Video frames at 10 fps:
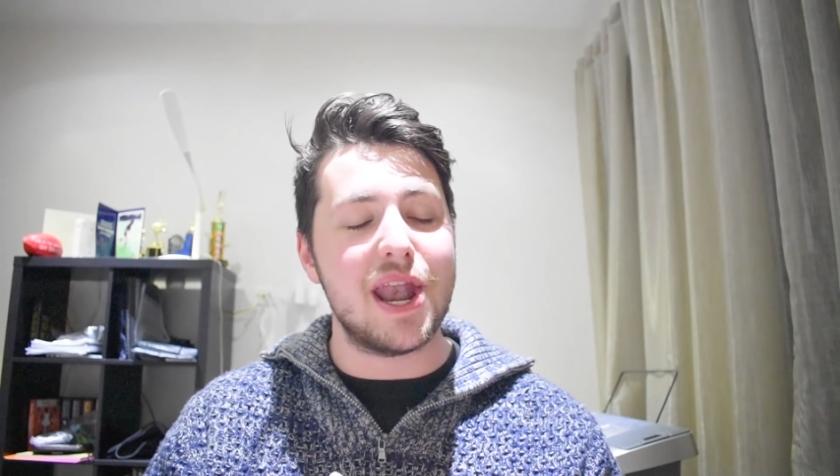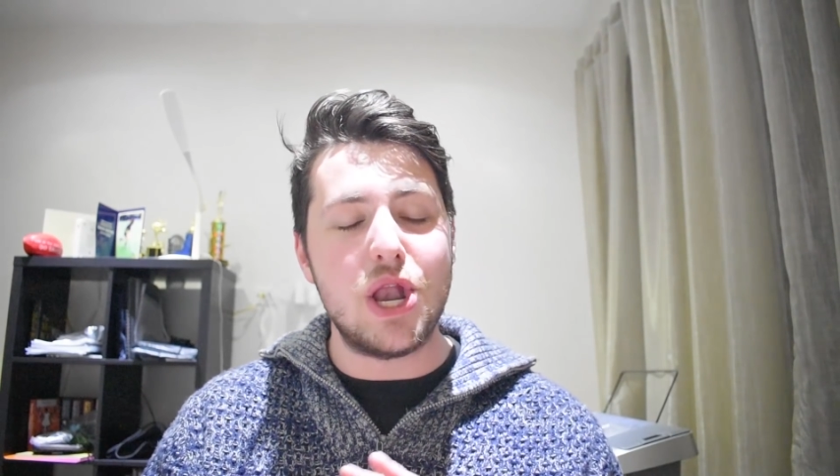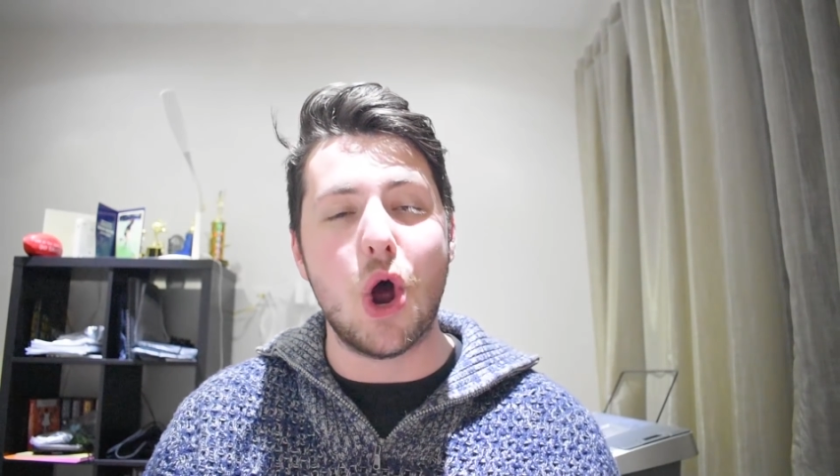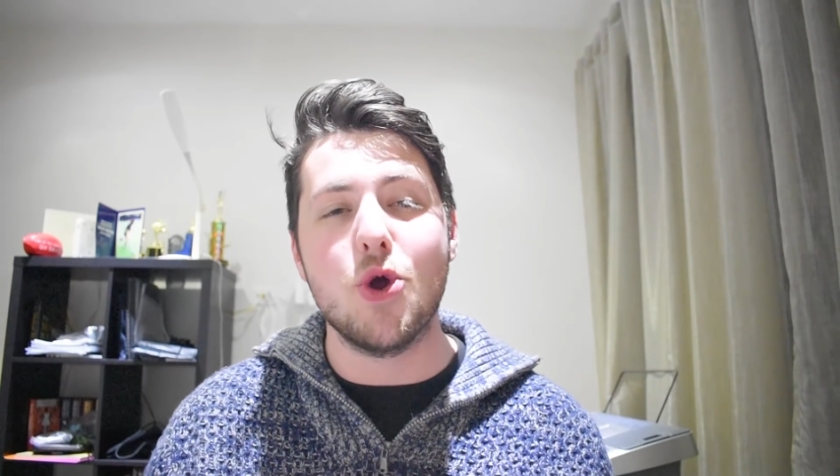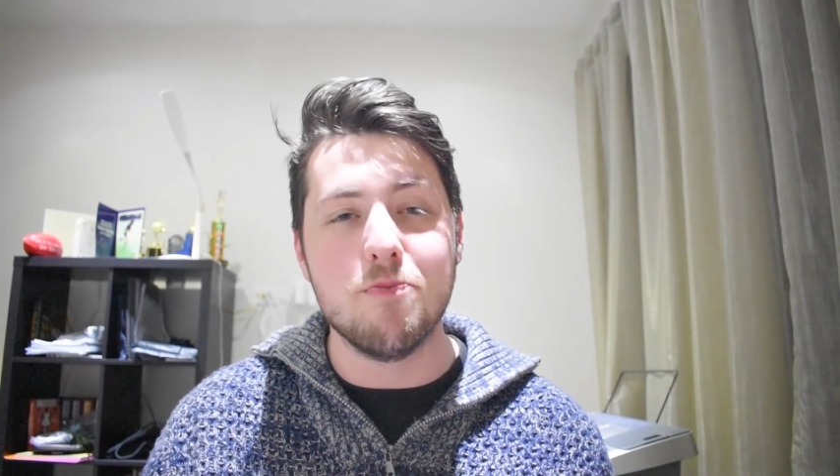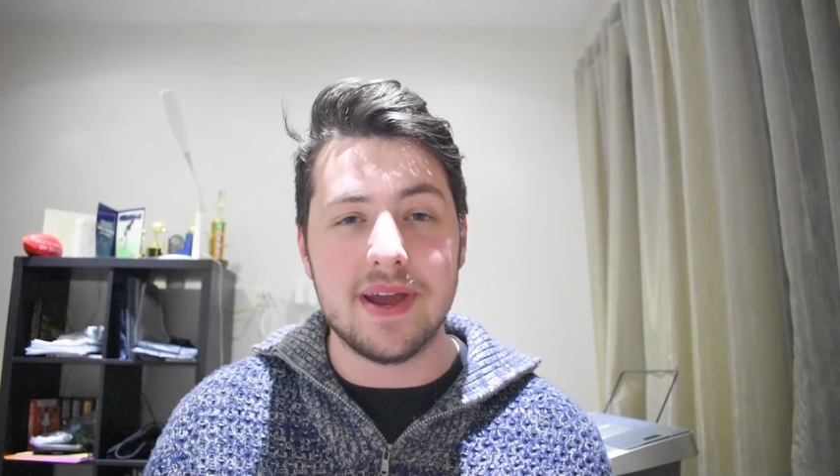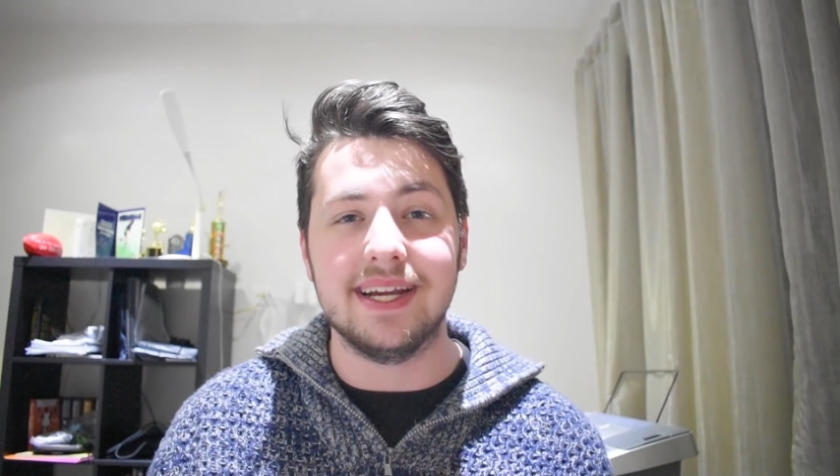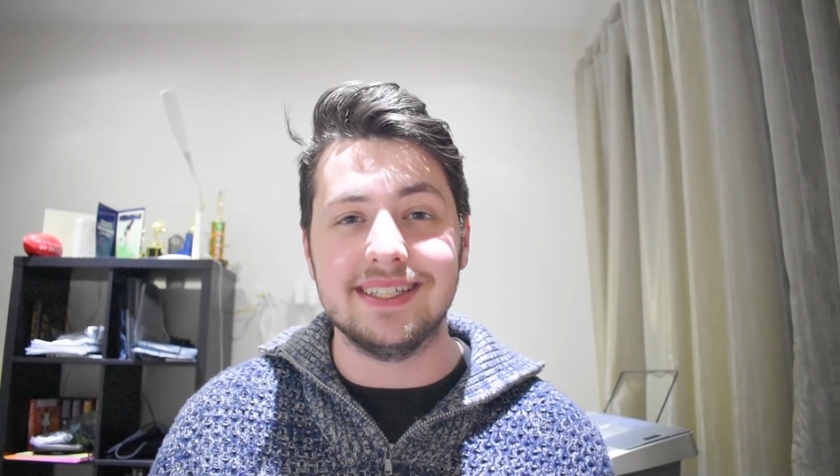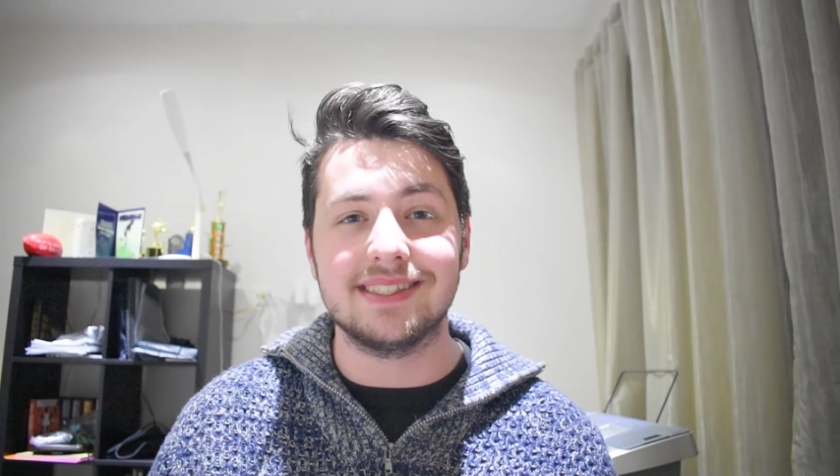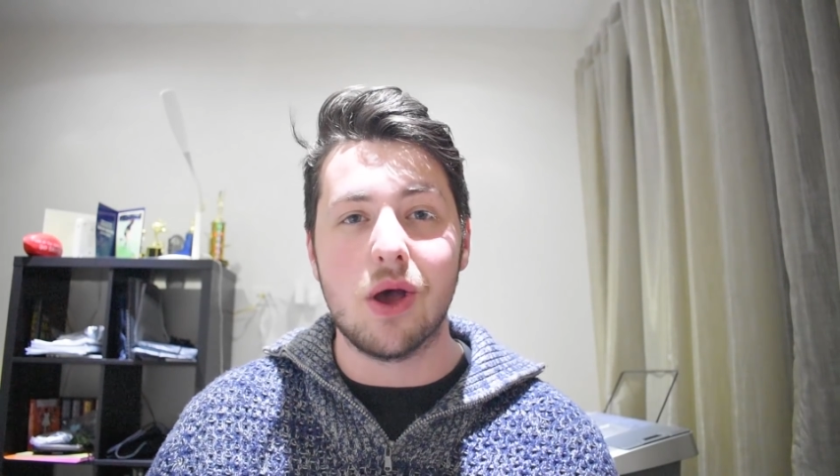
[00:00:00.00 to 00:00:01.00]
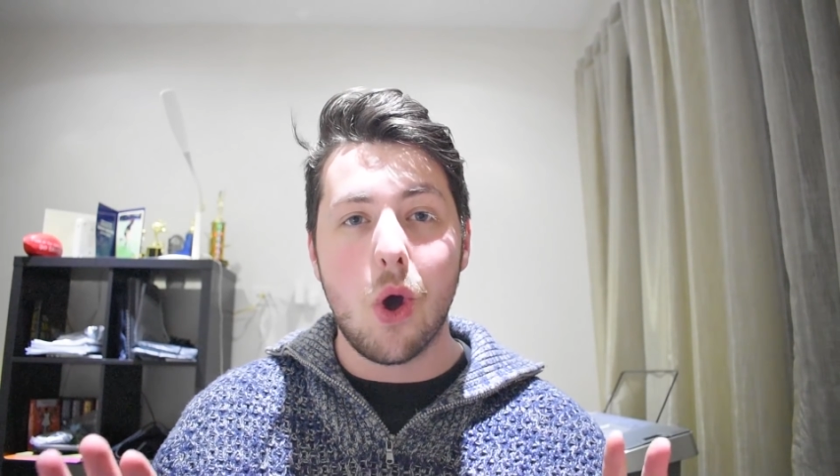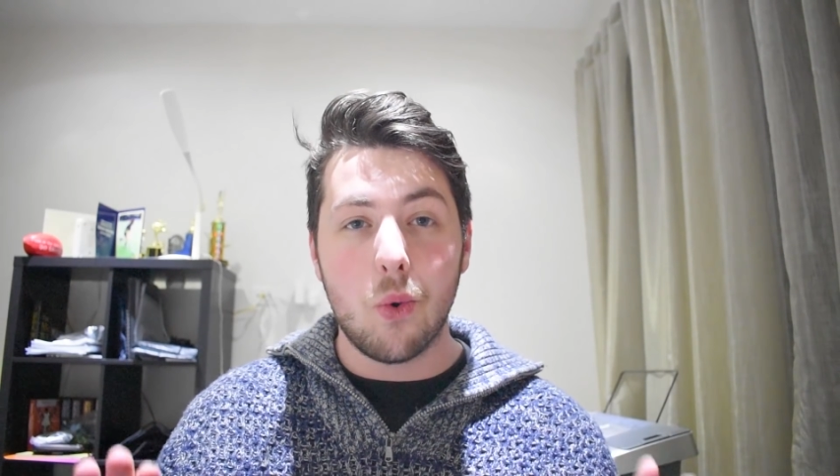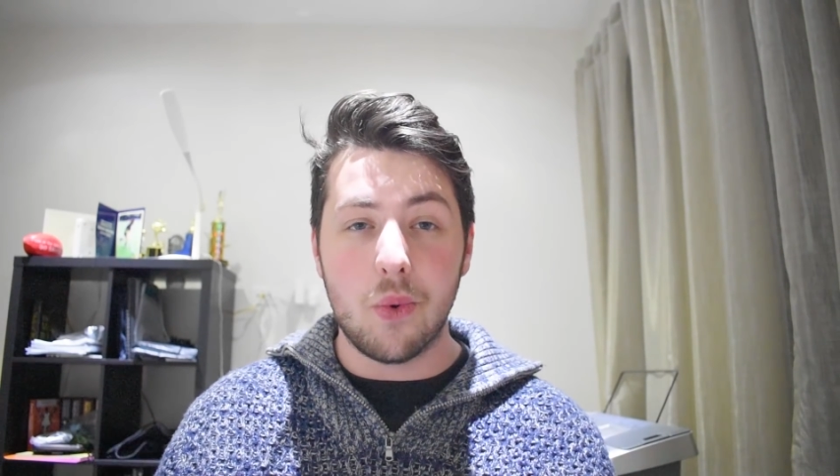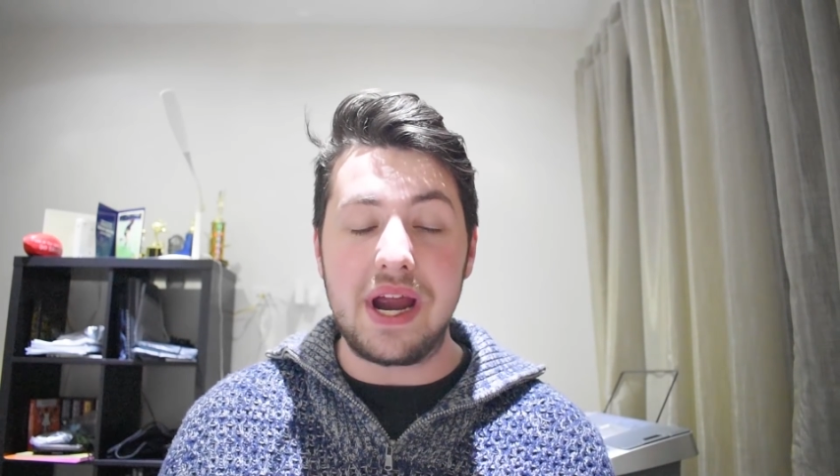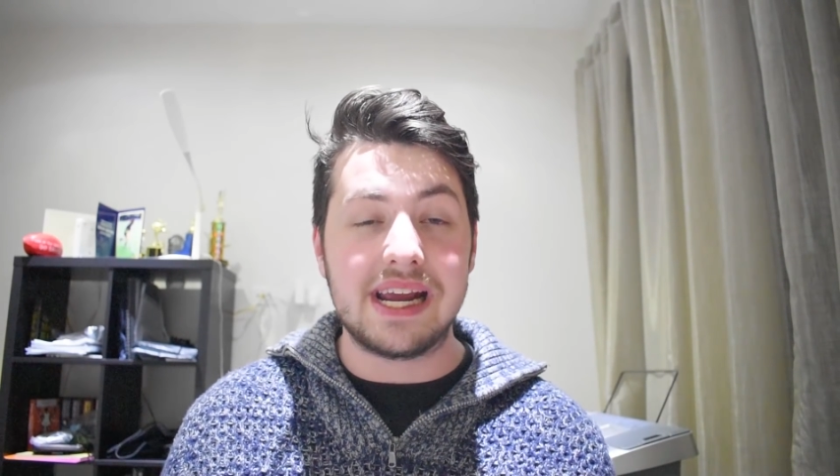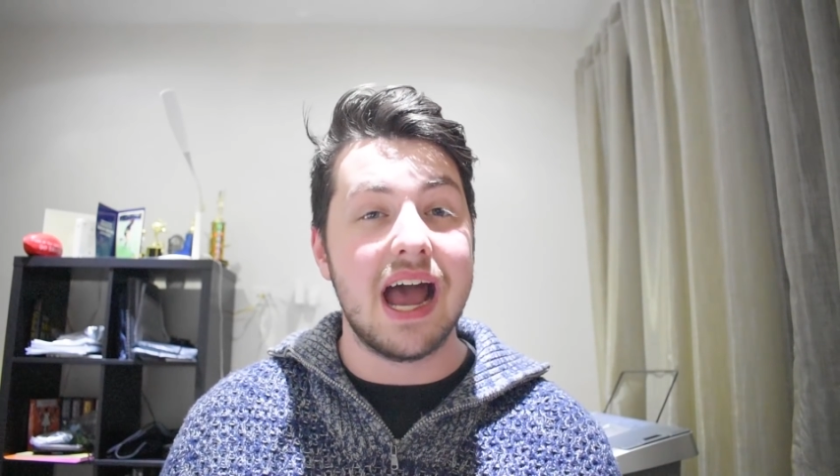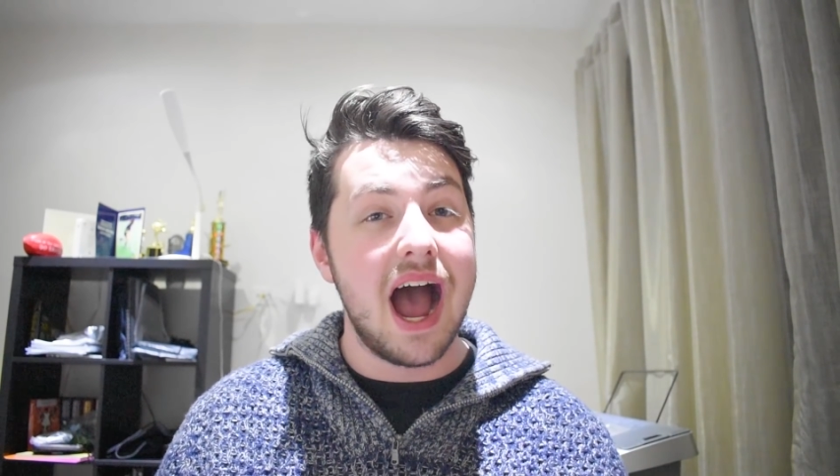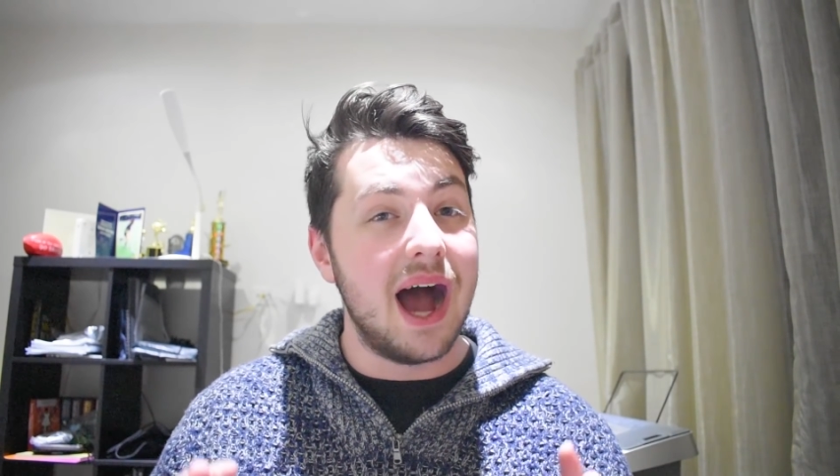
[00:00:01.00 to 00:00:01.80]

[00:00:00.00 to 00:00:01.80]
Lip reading: no means weak.